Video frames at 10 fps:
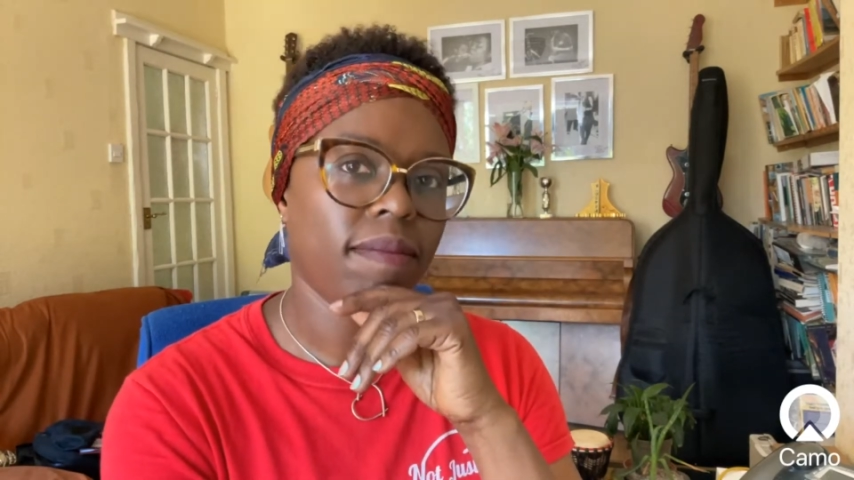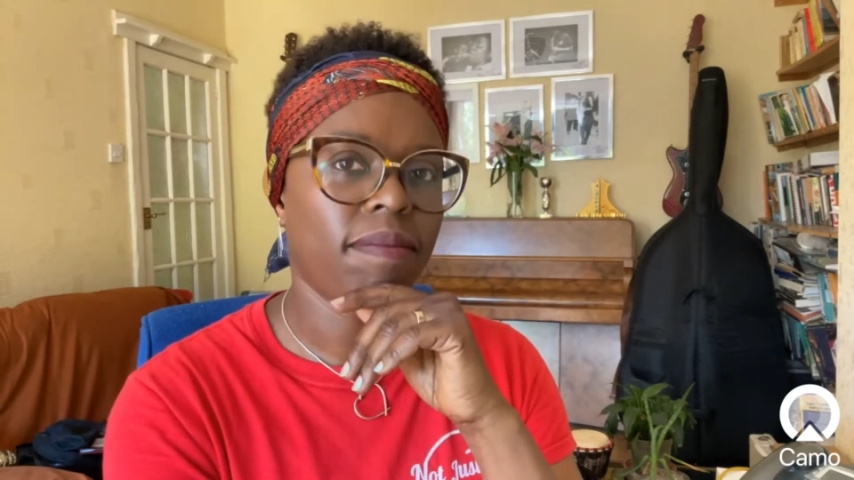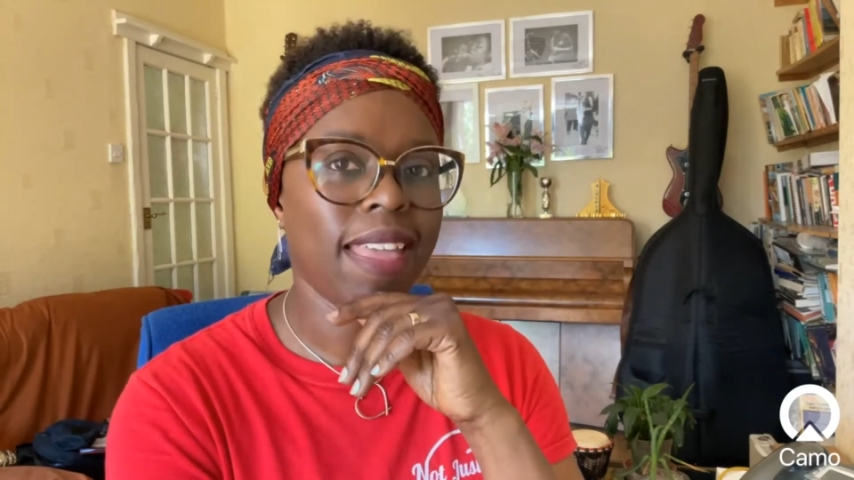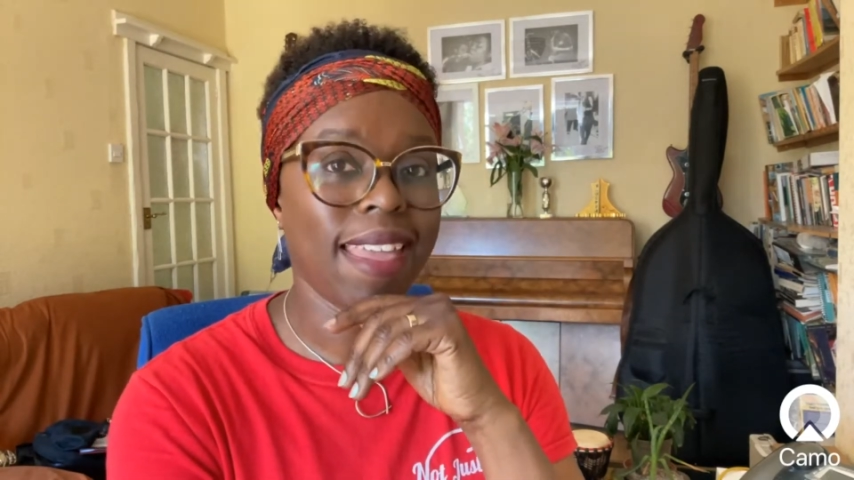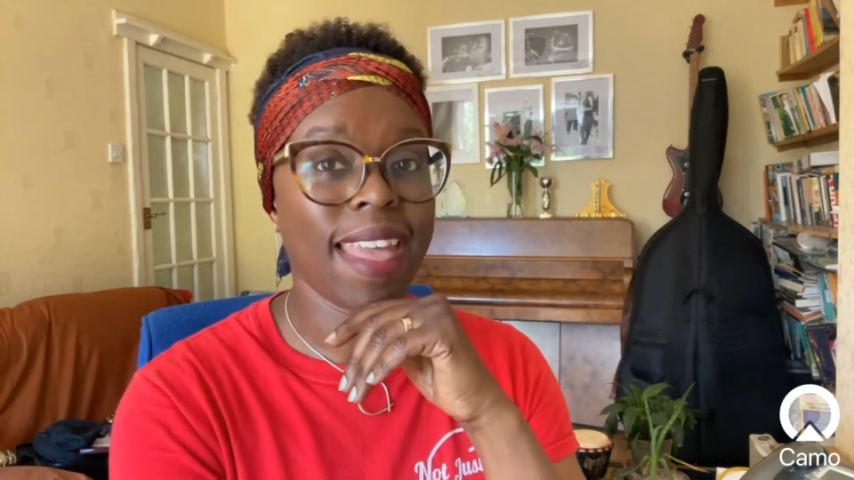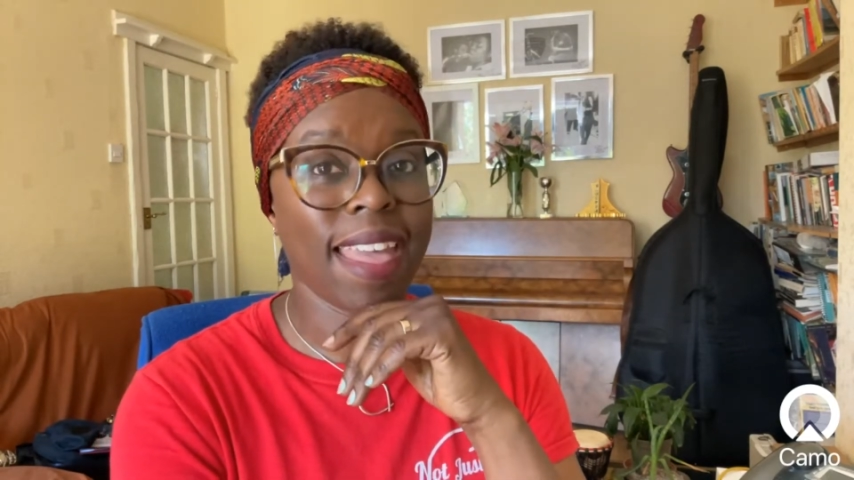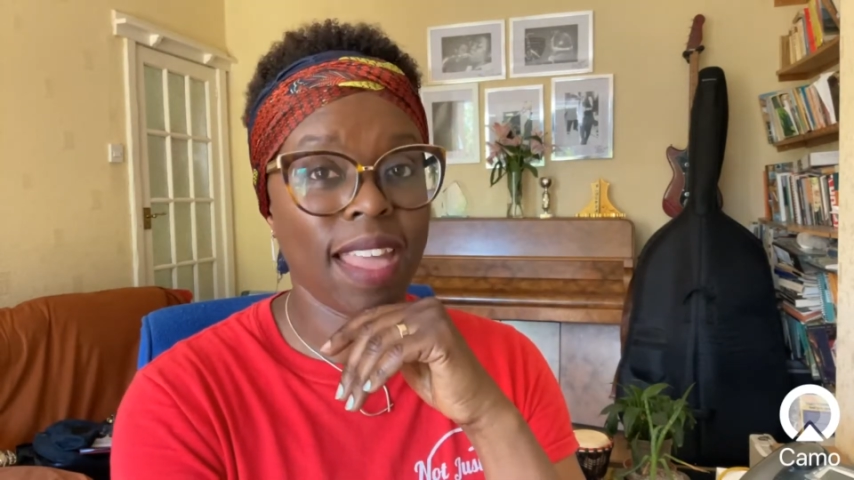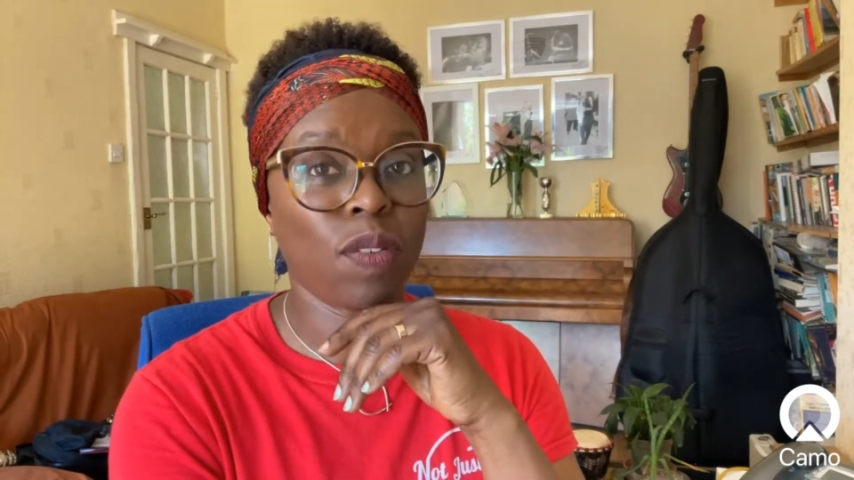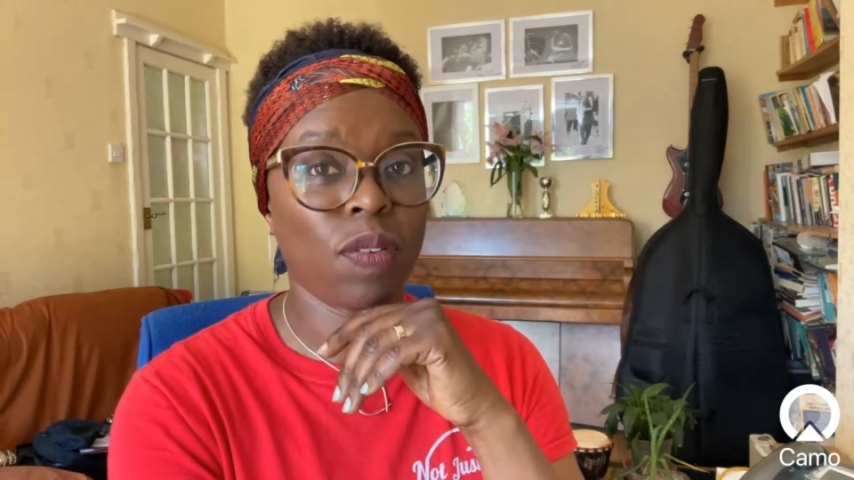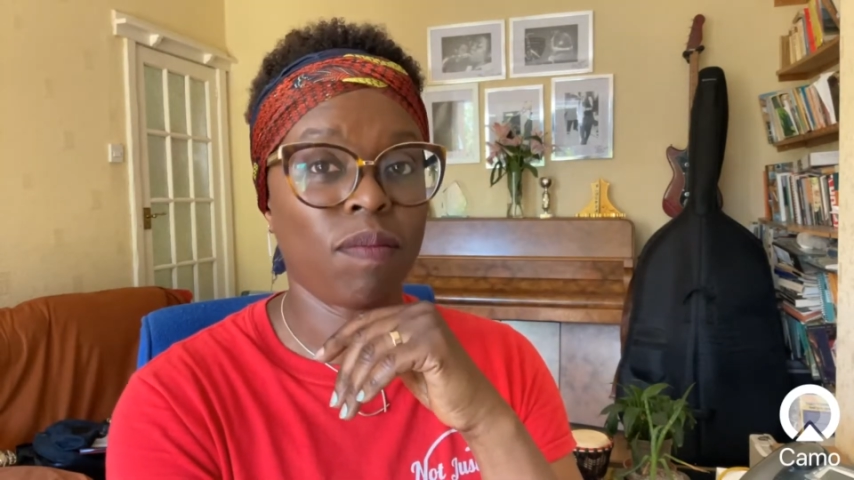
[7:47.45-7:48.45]
Get your
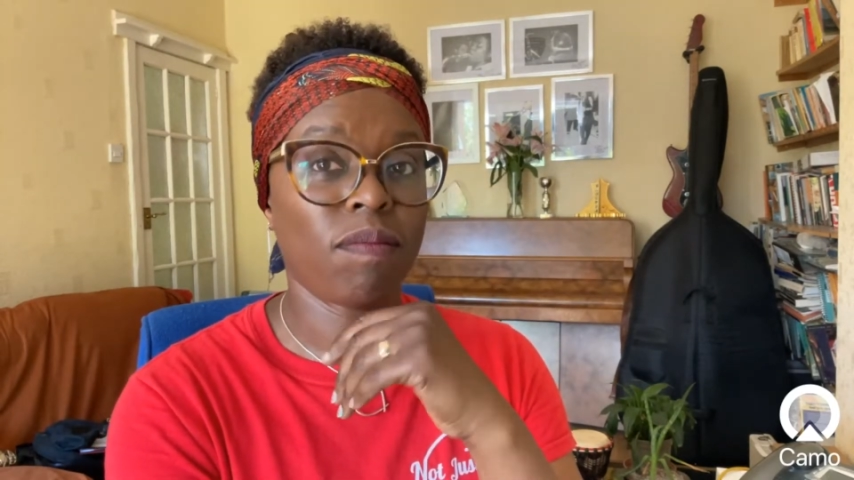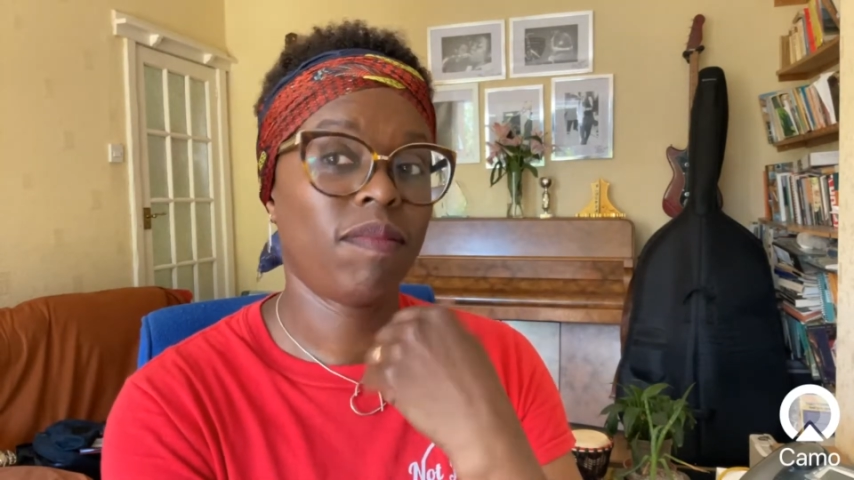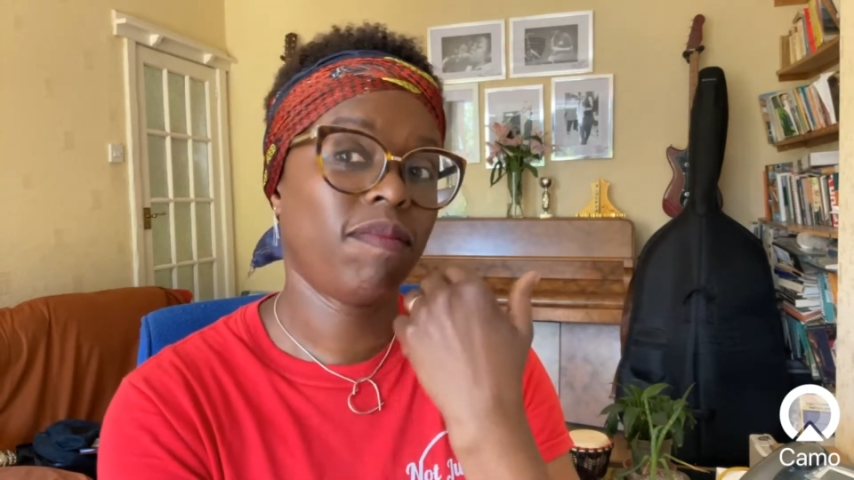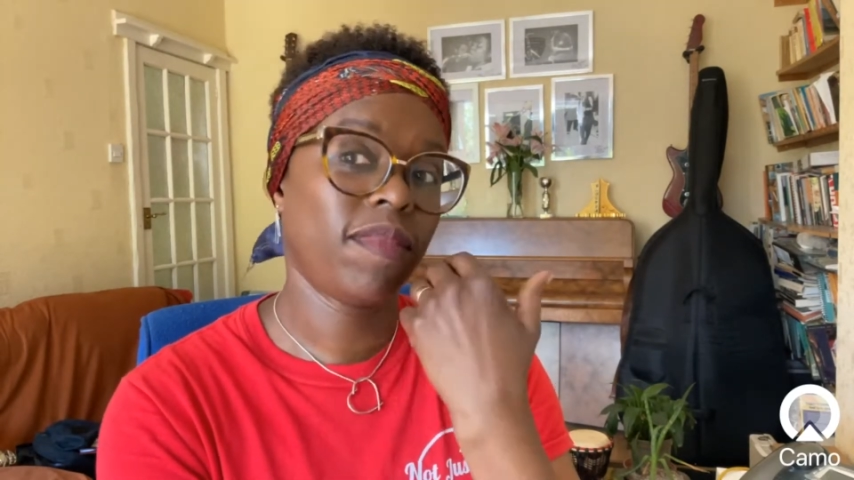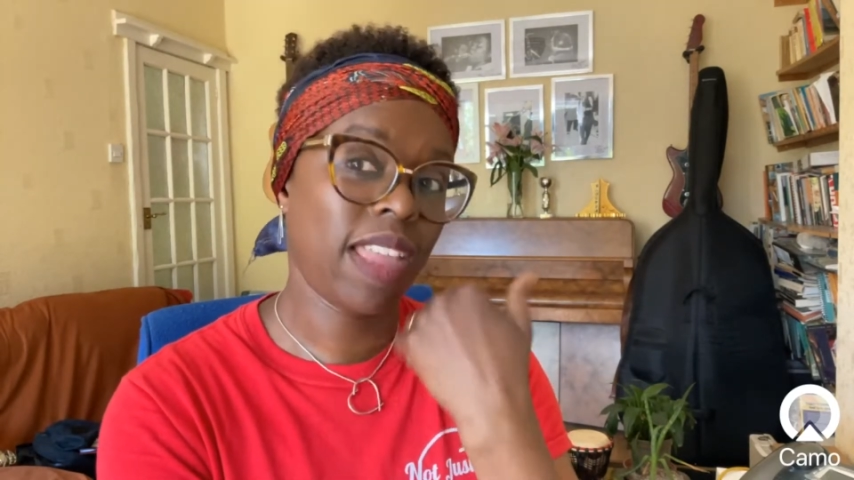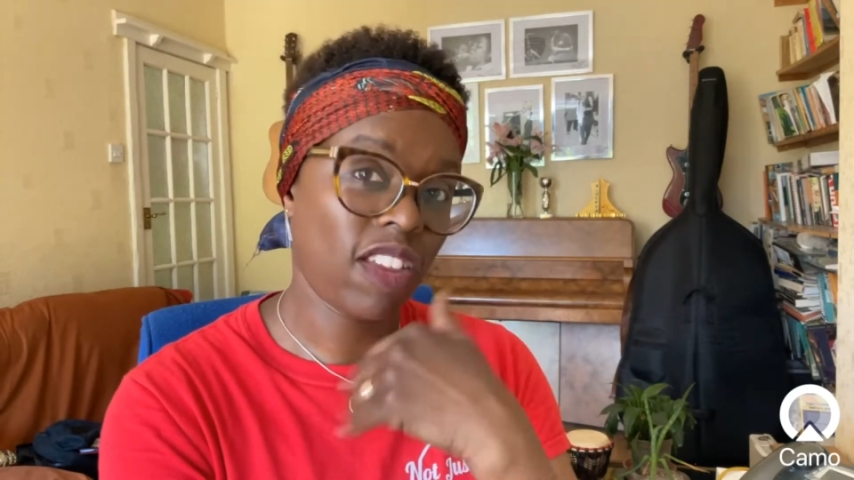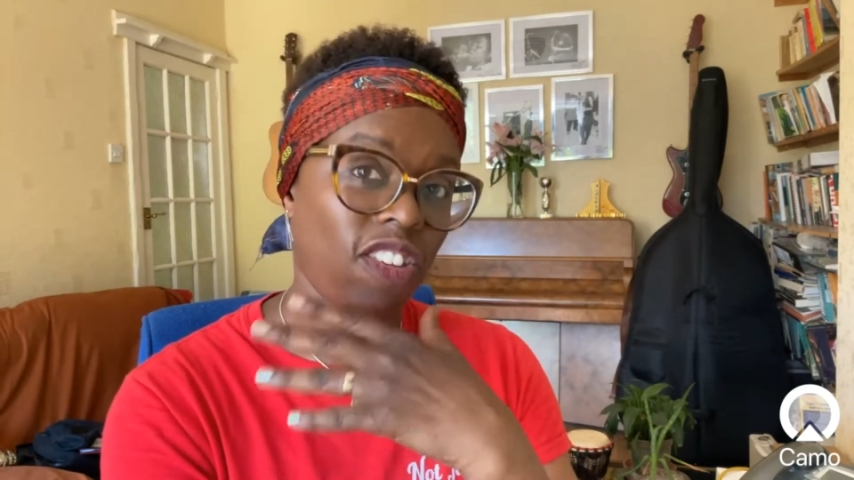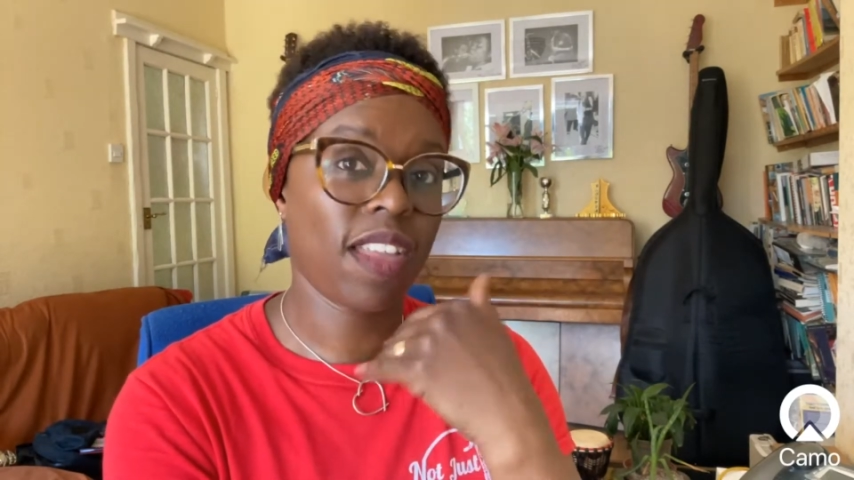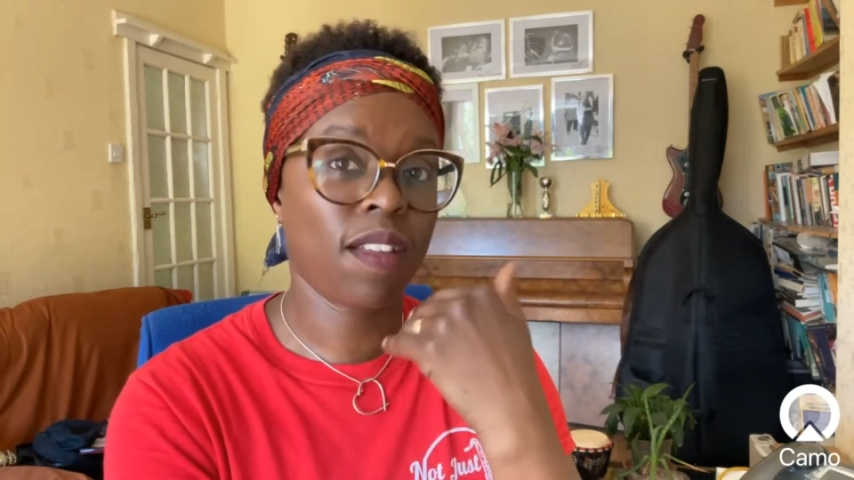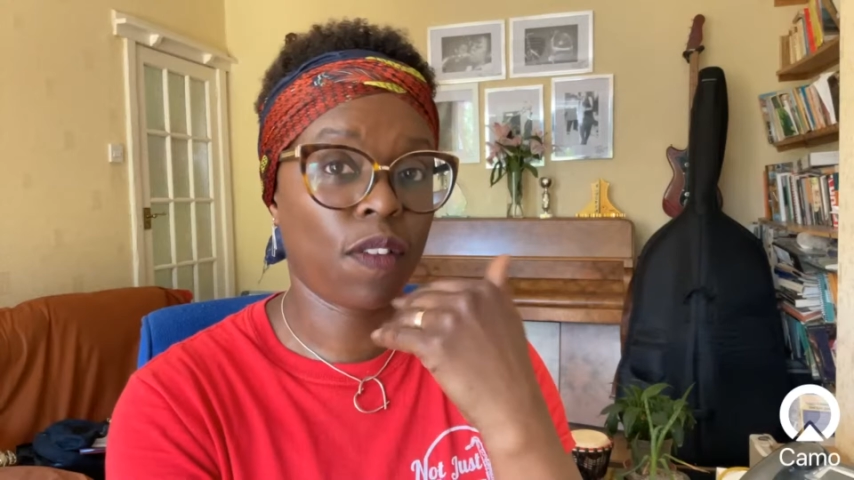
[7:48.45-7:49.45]
hair done, get
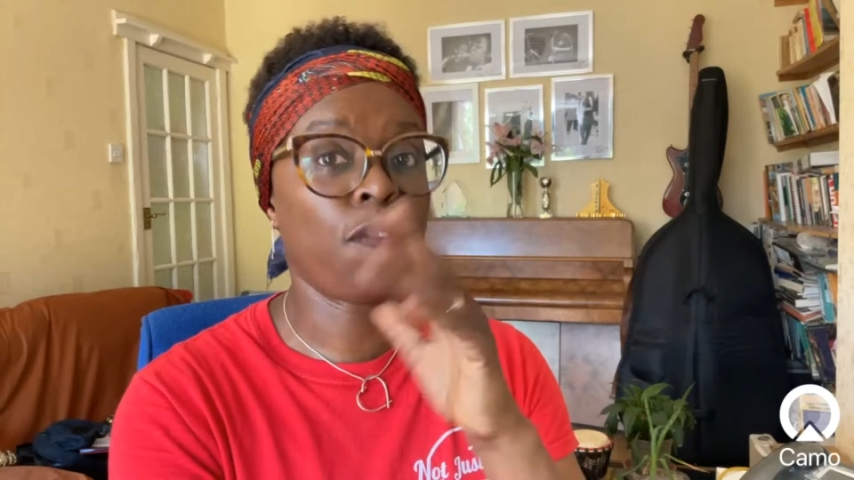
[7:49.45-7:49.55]
shaved